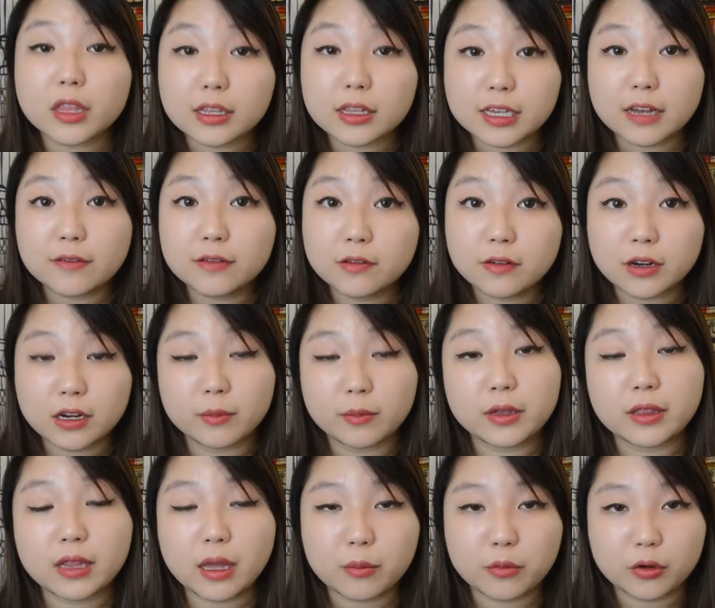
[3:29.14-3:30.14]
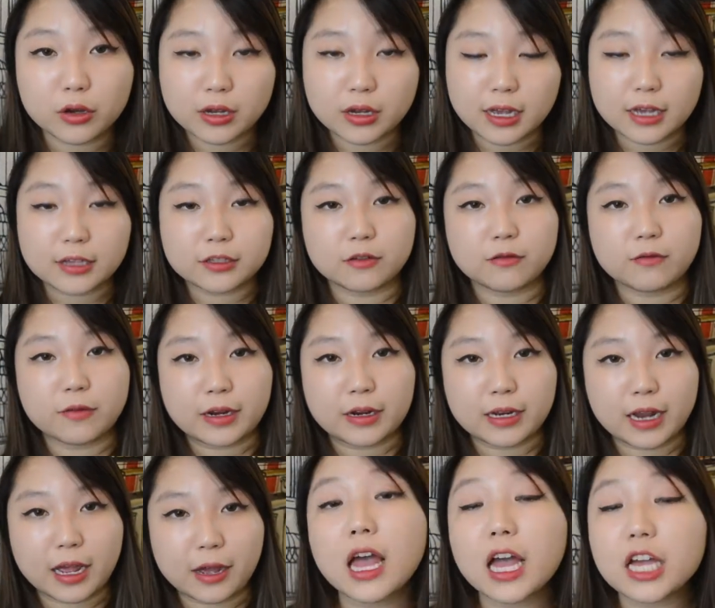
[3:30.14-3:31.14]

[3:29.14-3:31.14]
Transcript: definitely recommend that book as of right now